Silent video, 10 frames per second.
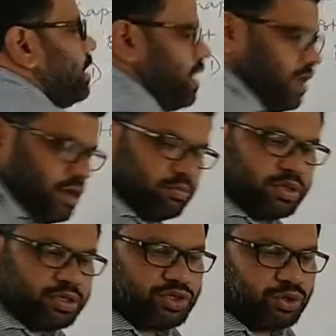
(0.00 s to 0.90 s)
in
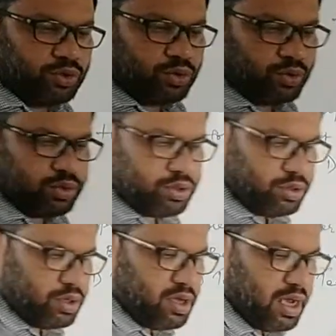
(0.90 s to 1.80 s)
number 2,
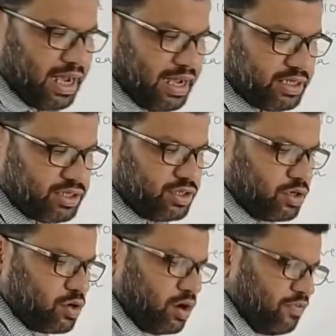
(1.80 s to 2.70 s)
as
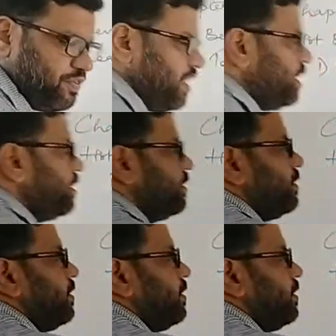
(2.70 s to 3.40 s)
the coffee.